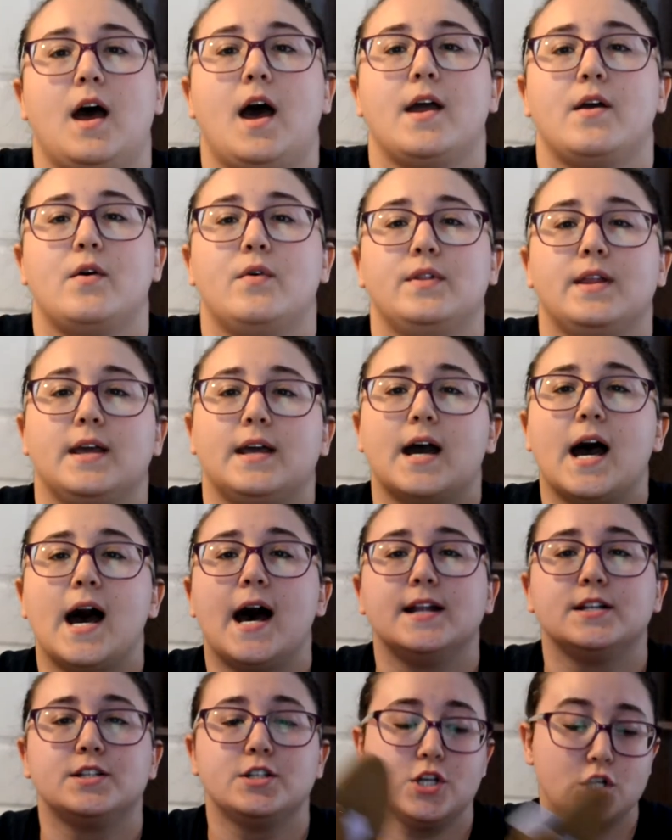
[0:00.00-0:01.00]
I only
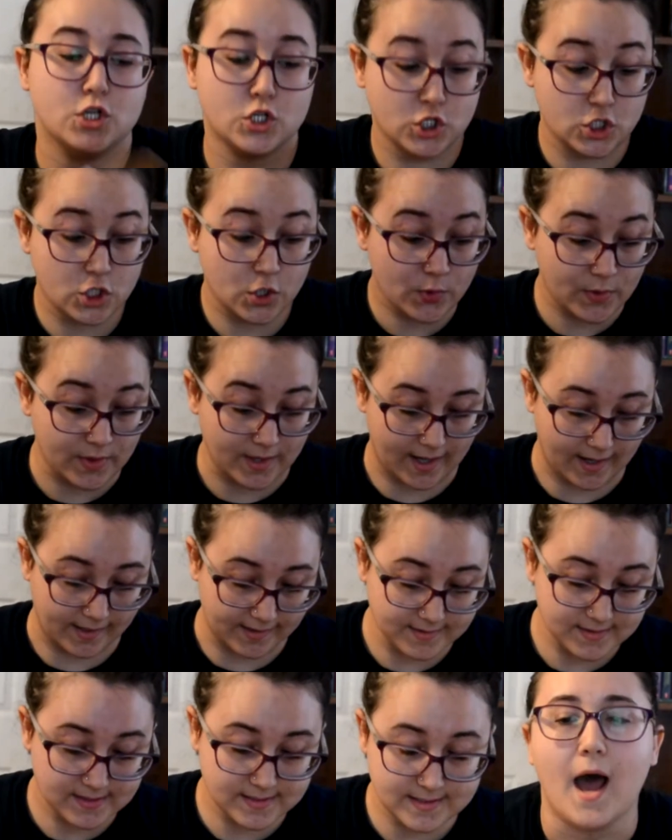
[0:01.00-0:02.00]
got two
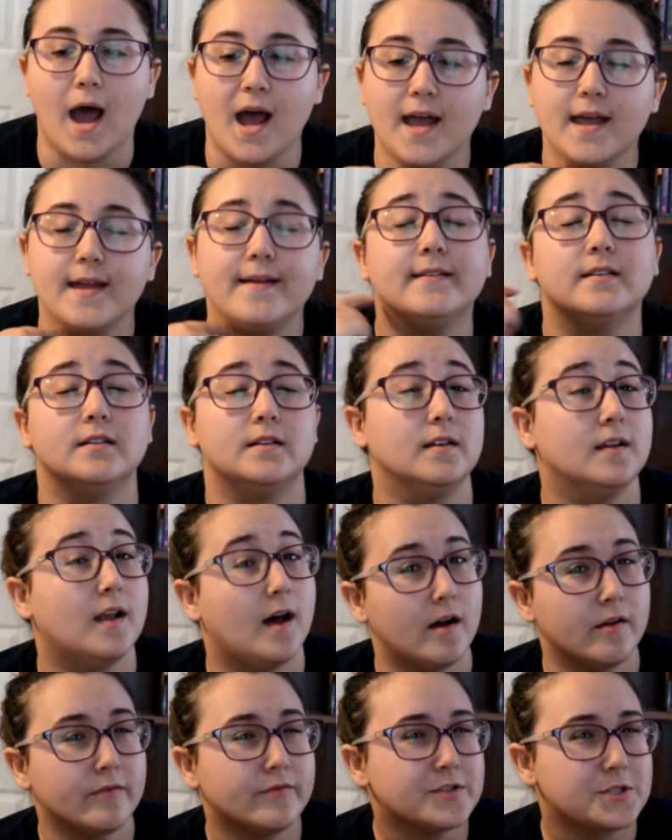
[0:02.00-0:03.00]
things. I
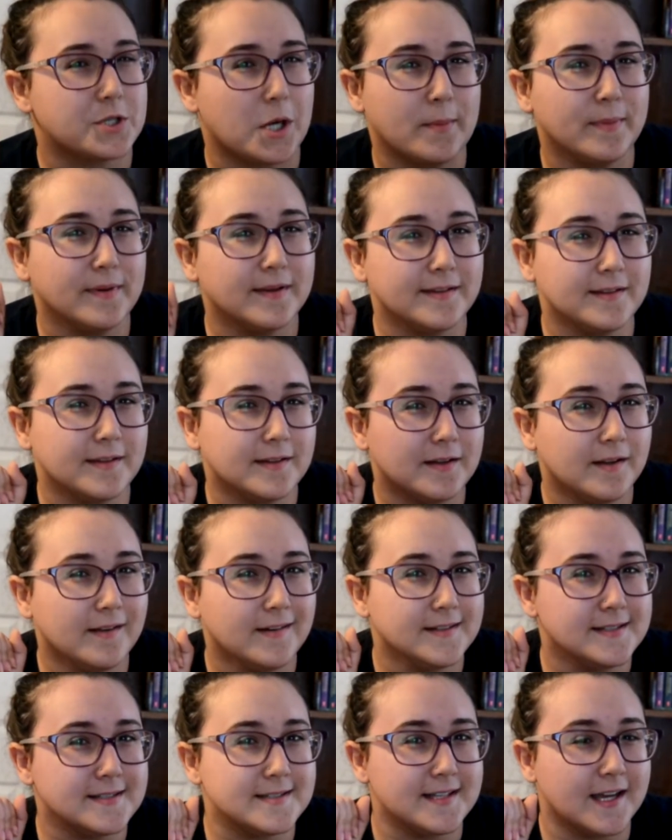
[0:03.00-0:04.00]
love shopping in the
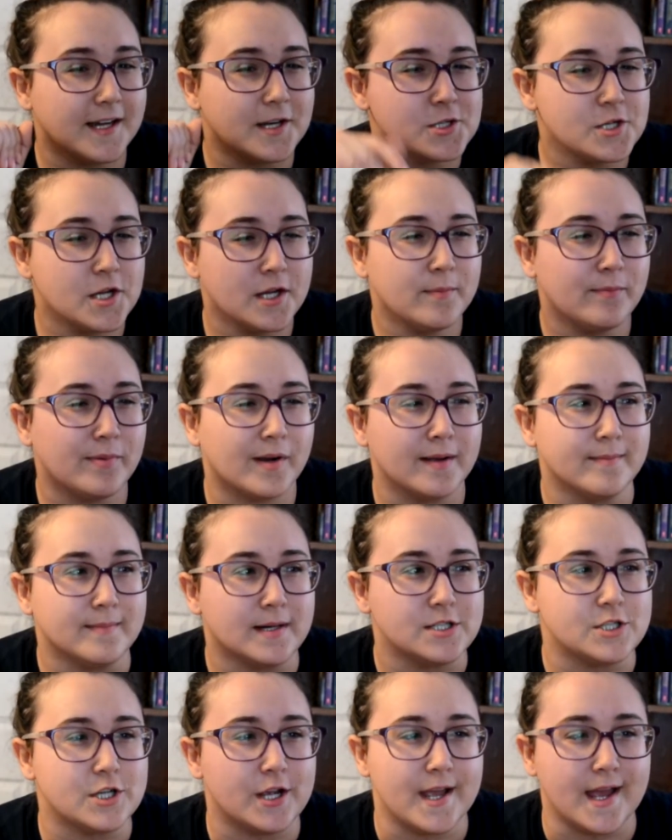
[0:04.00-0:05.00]
clearance section pretty
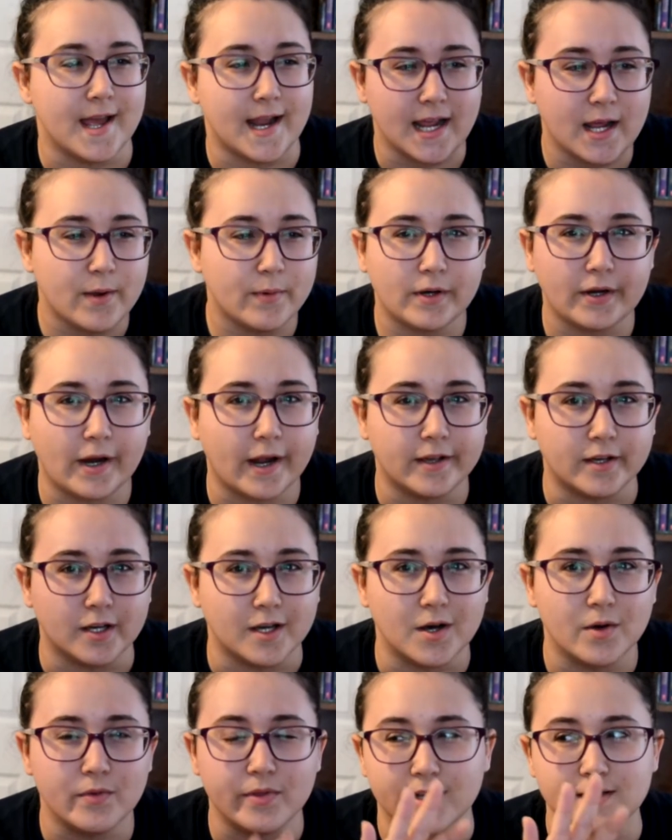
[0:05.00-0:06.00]
much anywhere I
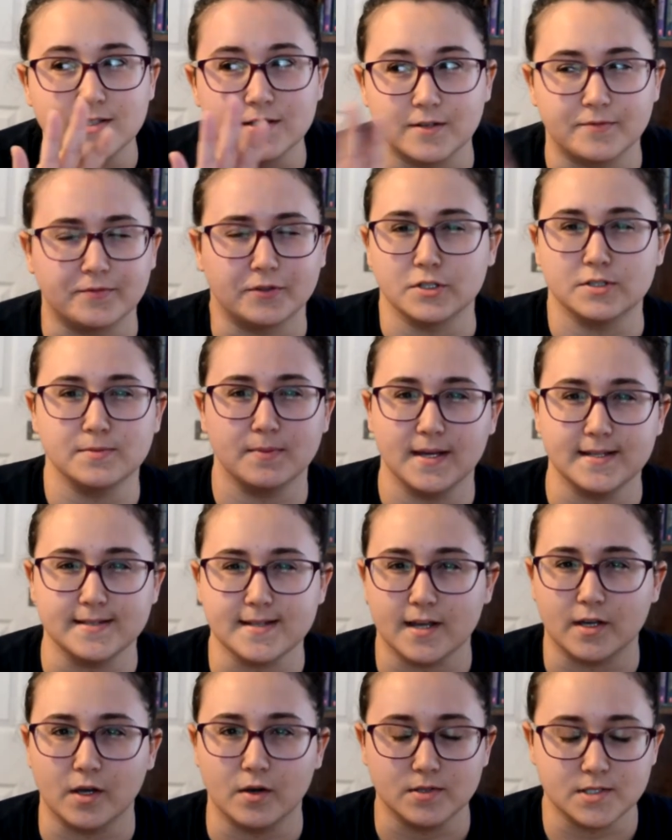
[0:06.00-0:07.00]
go. That's the first place
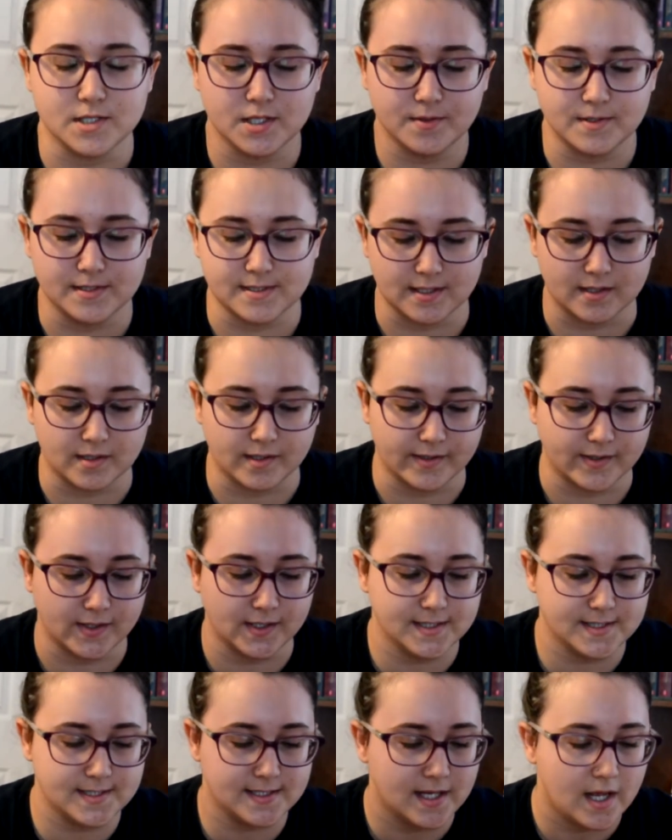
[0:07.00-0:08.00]
I go to is the
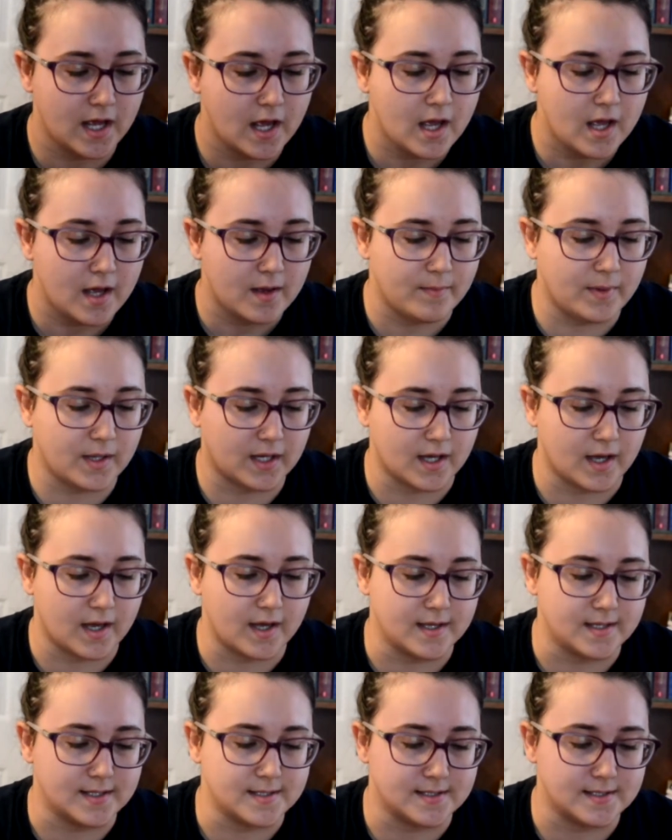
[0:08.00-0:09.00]
clearance
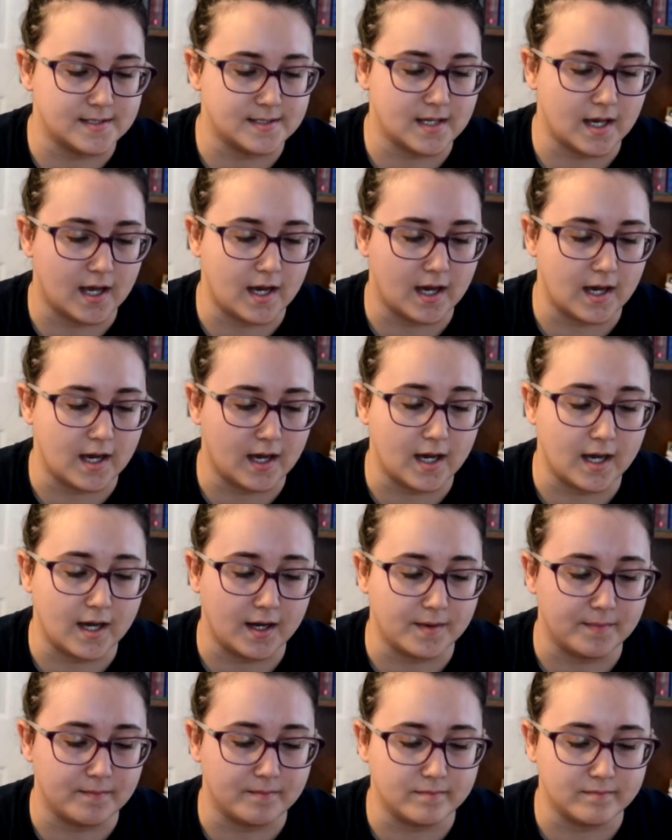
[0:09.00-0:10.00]
because
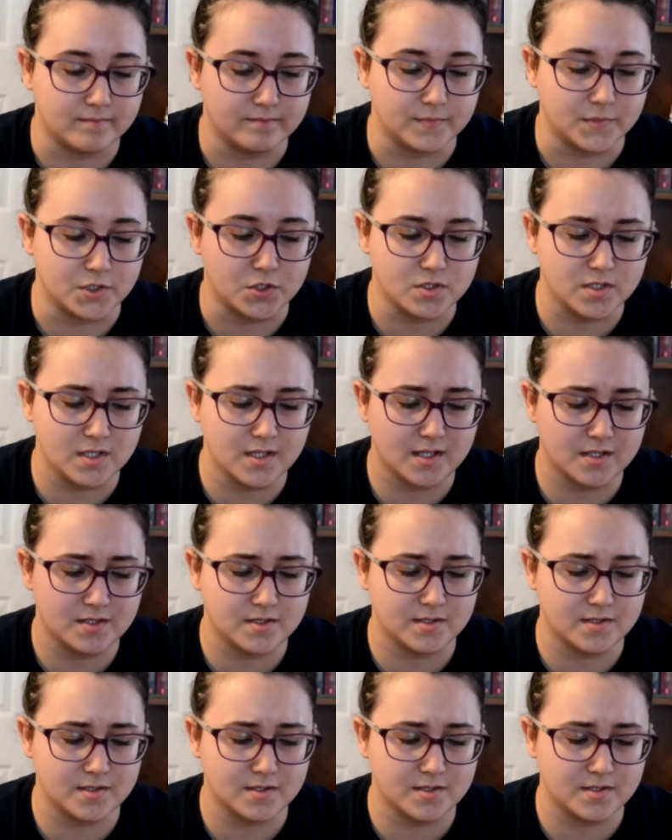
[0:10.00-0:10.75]
um, usually there's